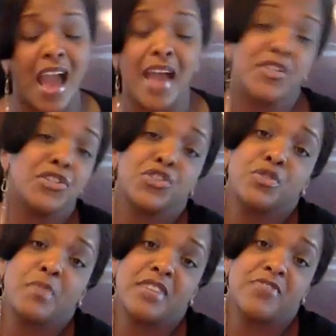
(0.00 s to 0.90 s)
I just
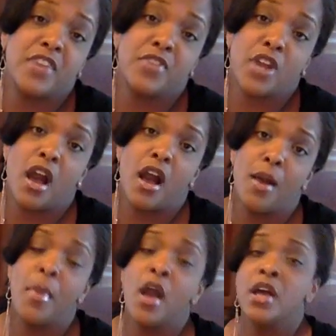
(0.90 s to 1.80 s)
use my favorite
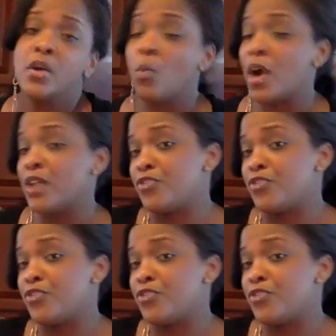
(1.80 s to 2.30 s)
one